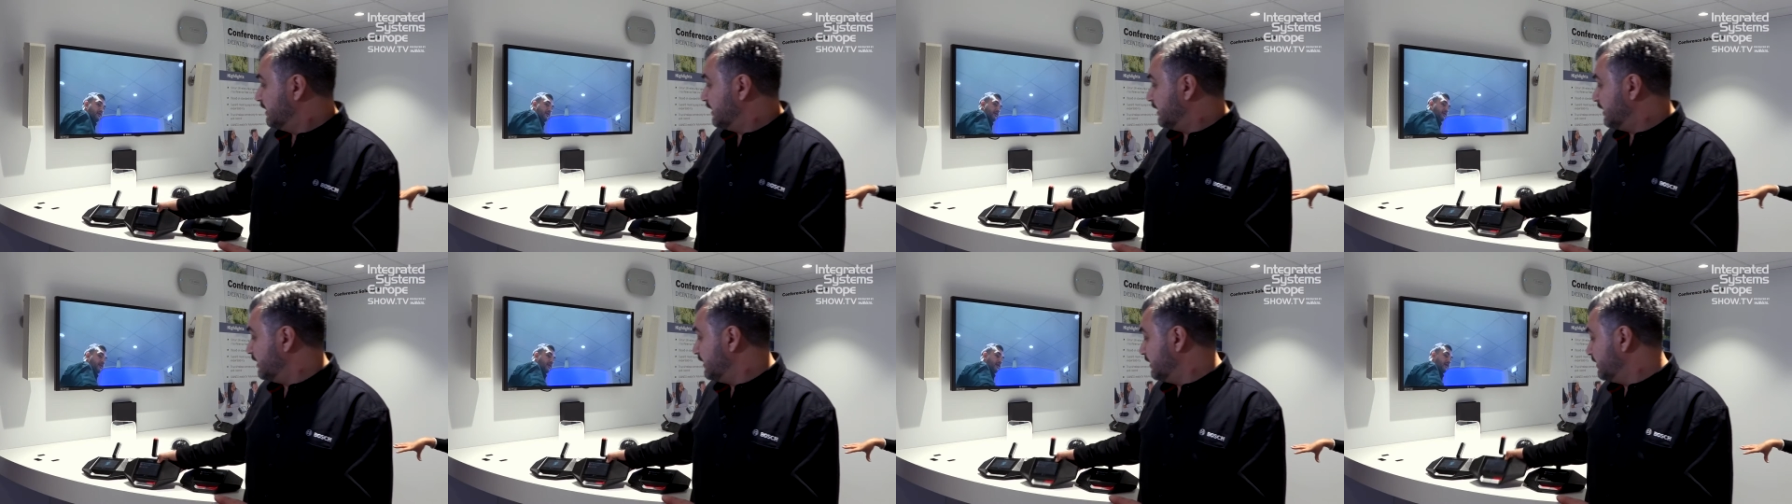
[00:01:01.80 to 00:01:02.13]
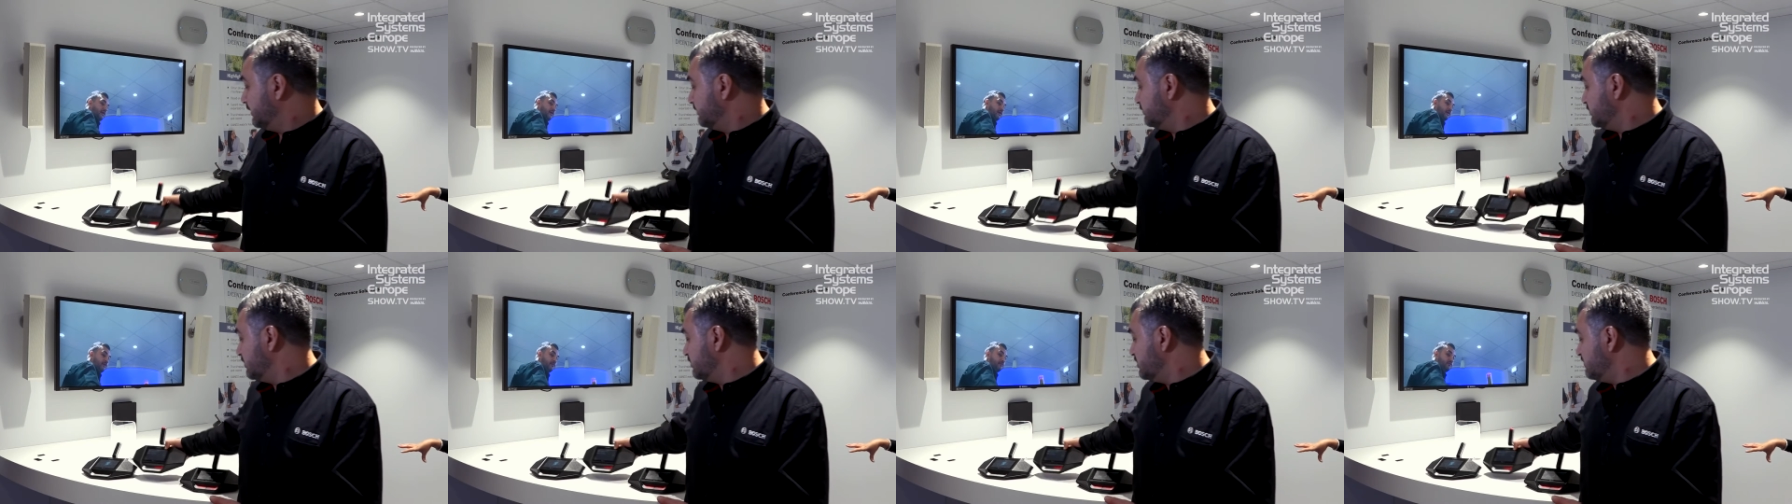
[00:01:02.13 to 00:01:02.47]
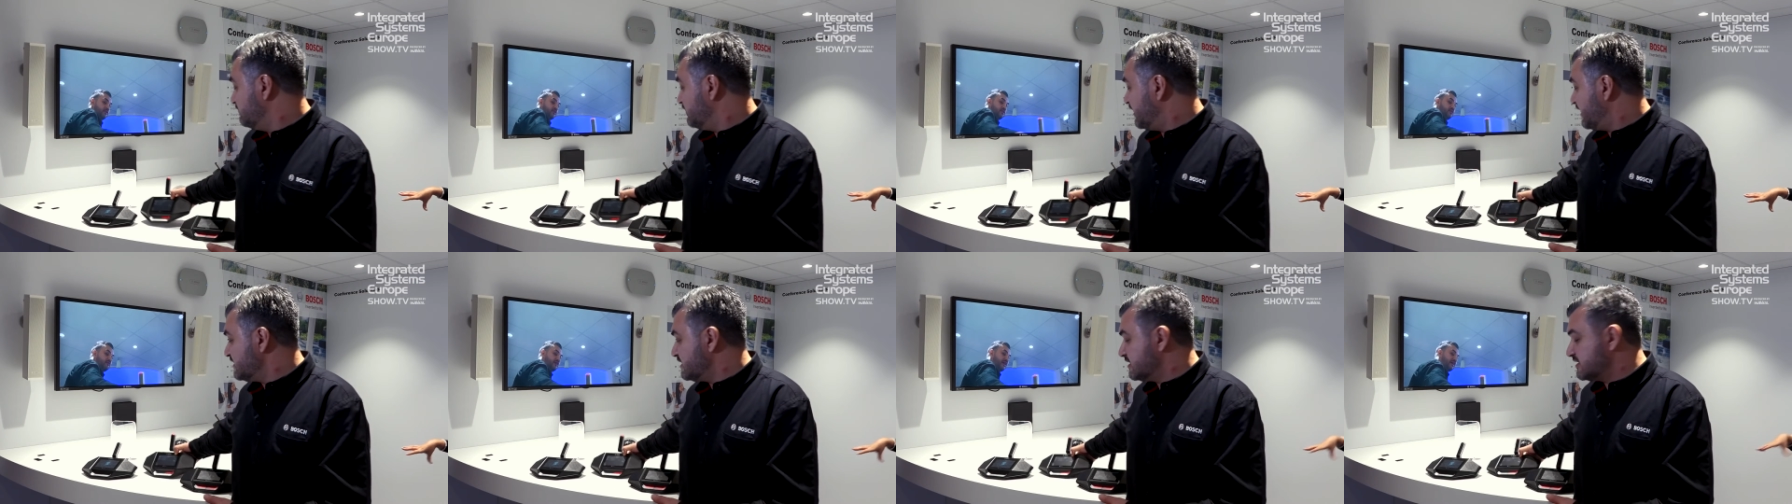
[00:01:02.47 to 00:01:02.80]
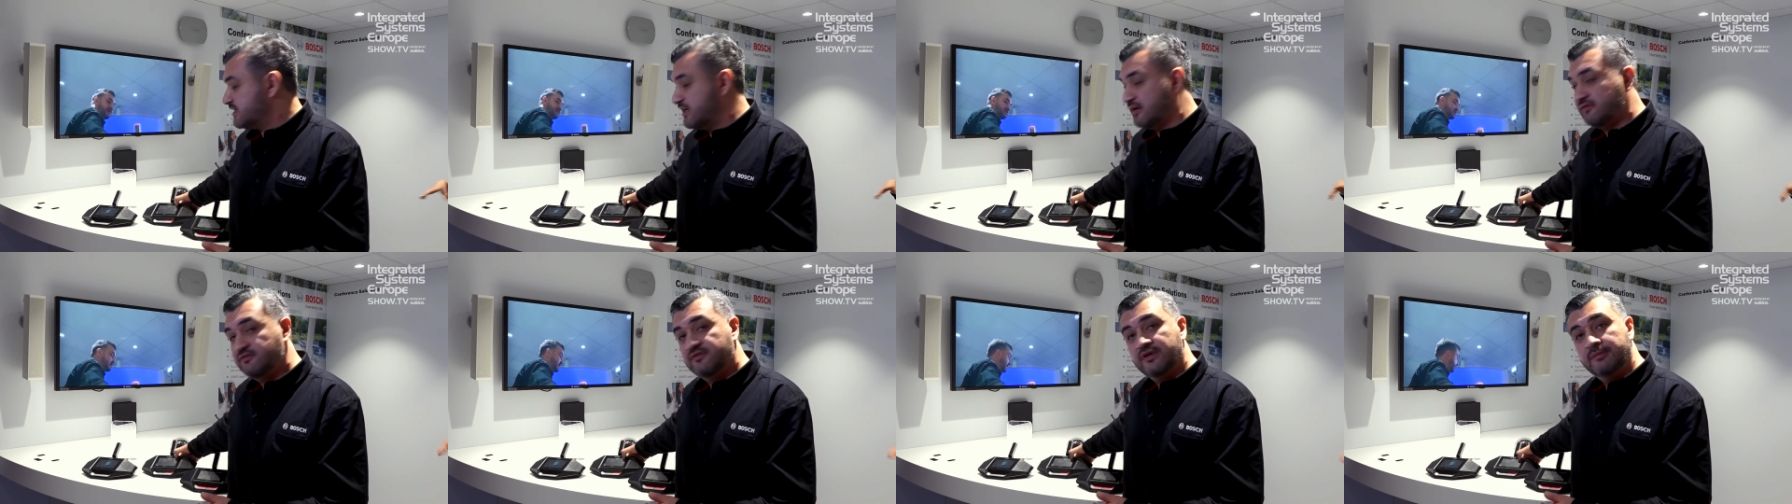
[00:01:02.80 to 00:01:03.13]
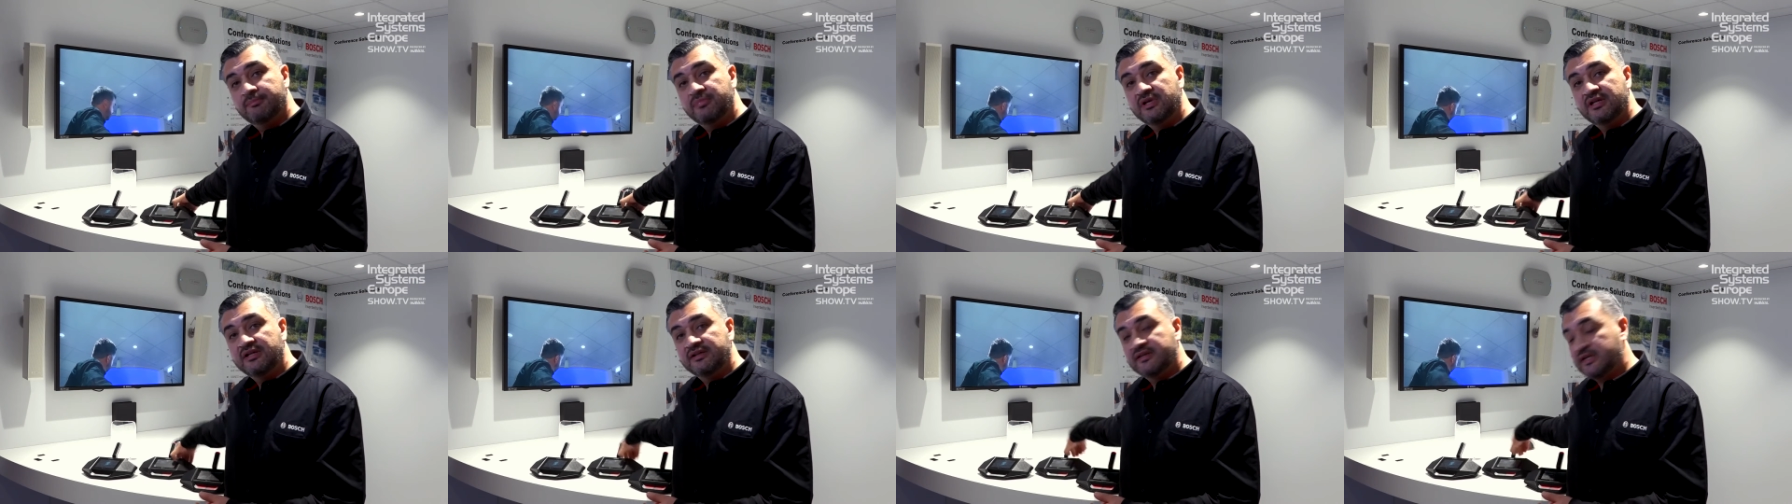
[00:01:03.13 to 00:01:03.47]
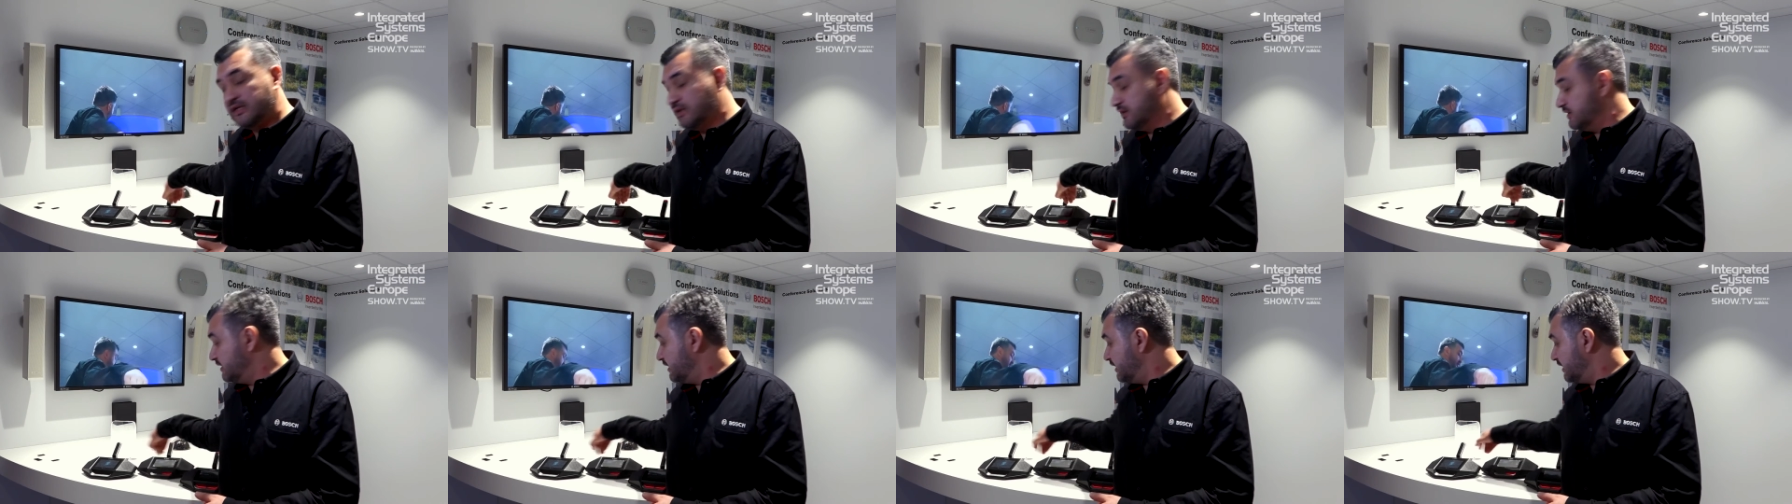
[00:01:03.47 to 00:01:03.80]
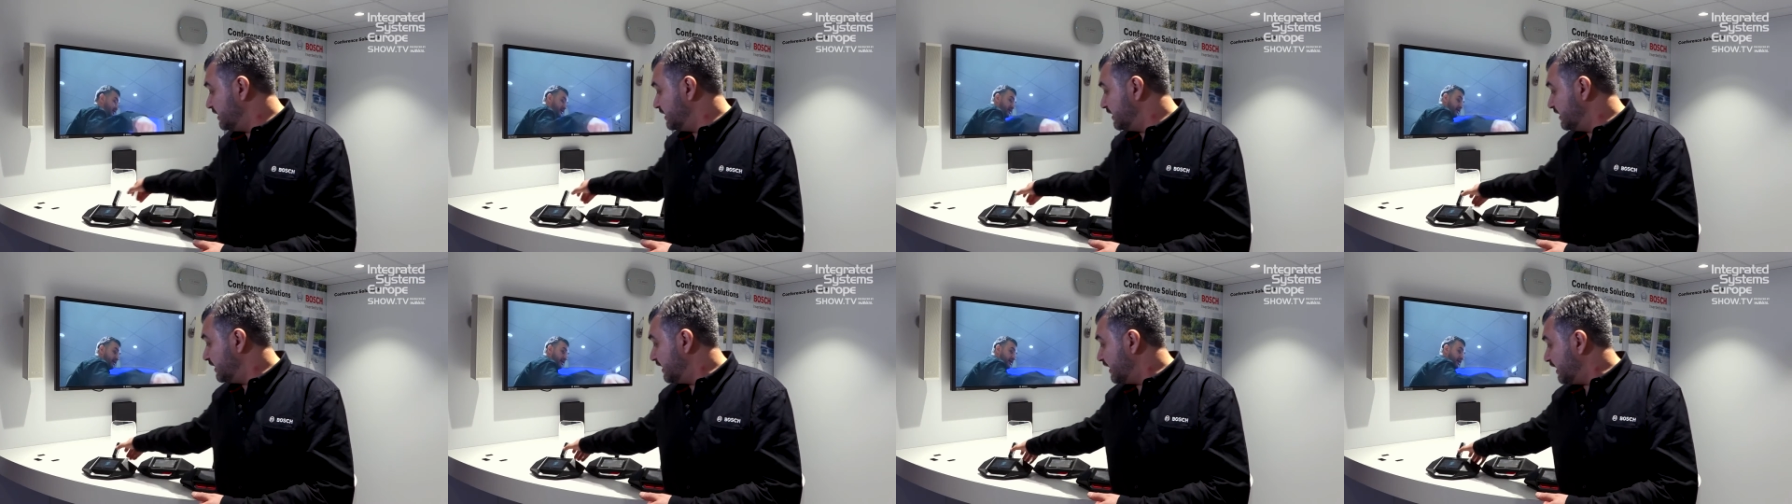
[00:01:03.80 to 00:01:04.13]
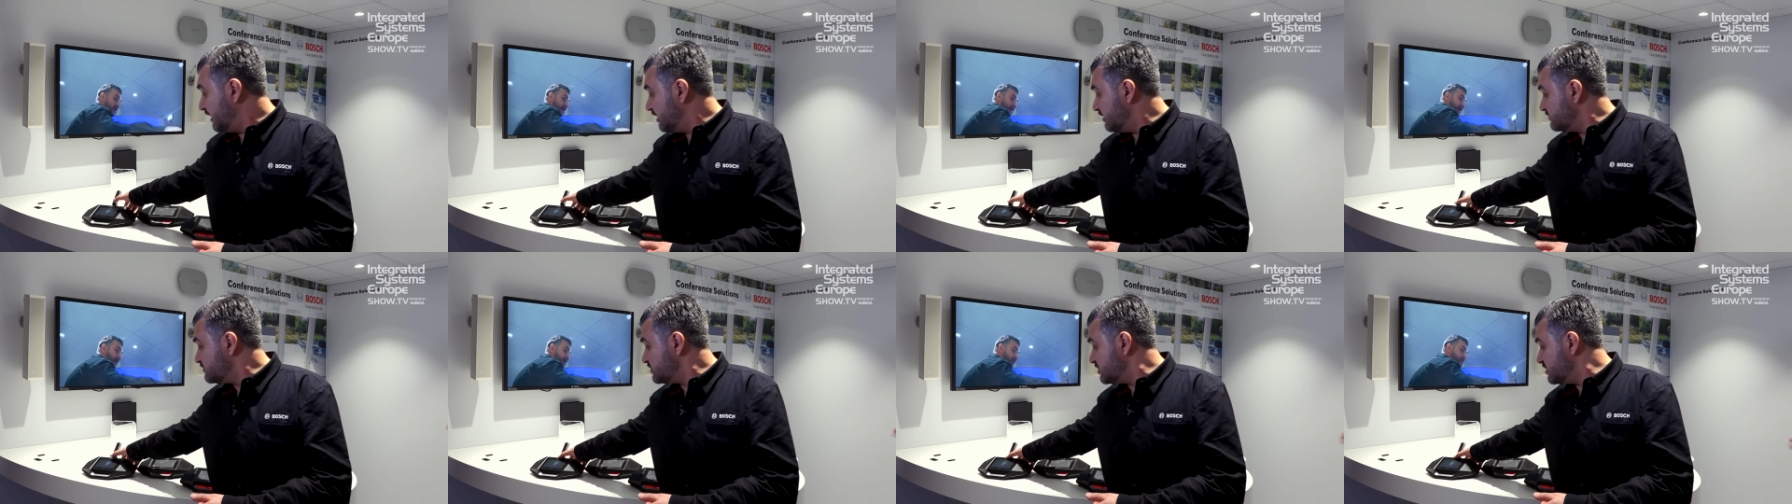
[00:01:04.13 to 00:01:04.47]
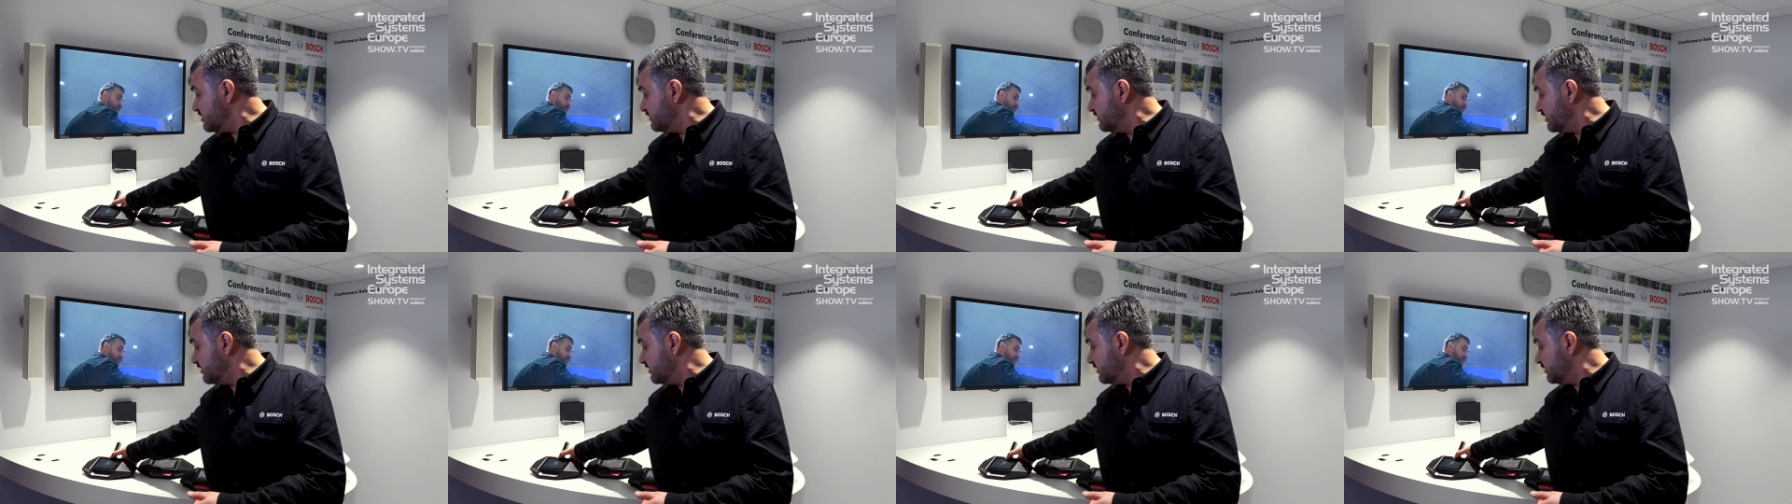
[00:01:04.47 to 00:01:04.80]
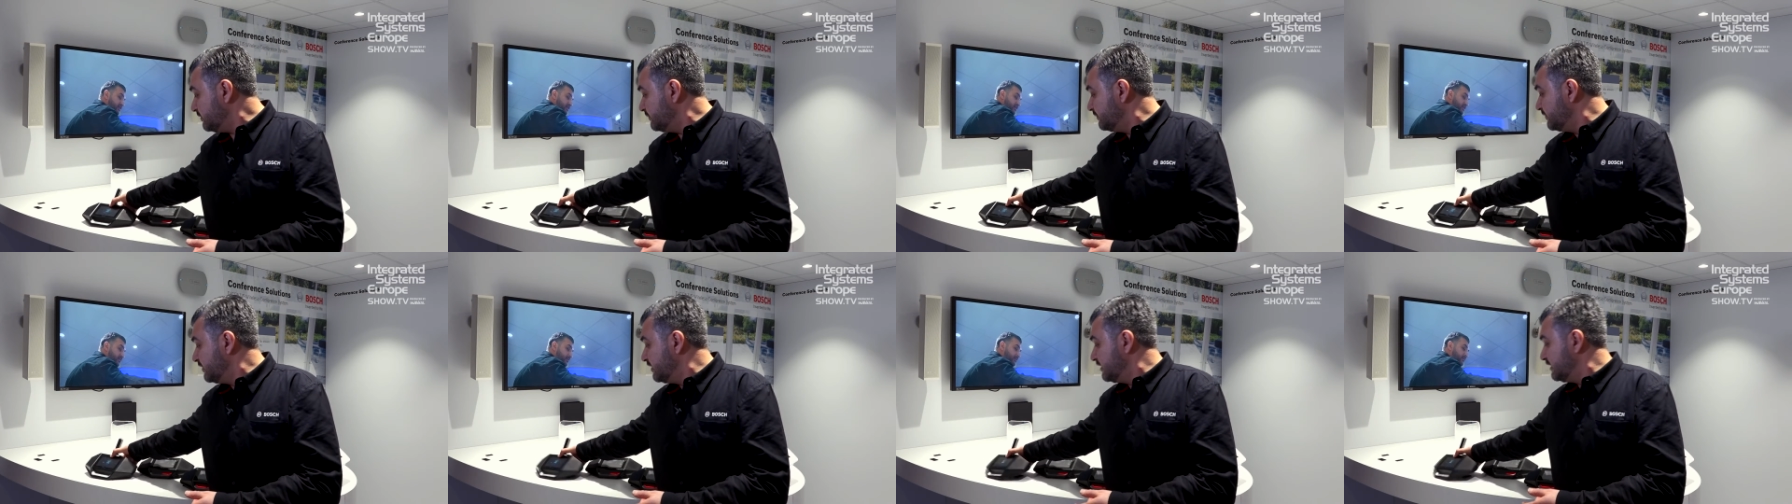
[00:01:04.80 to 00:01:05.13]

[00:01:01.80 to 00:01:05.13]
The devices have a built-in NFC reader.